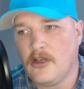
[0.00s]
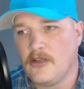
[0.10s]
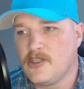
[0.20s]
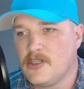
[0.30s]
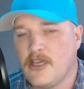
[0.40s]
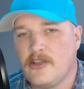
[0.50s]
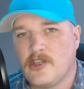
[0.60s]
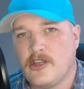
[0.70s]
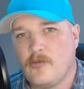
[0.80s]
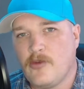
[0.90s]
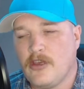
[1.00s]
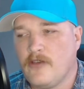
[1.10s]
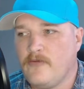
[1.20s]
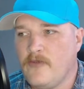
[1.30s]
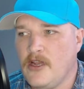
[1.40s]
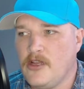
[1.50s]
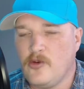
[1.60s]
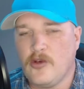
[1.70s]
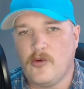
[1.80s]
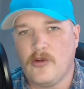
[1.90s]
Today is going to be a fairly
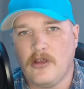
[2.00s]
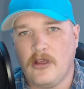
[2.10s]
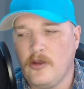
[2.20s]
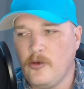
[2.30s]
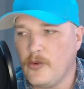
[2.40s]
quick one, I hope.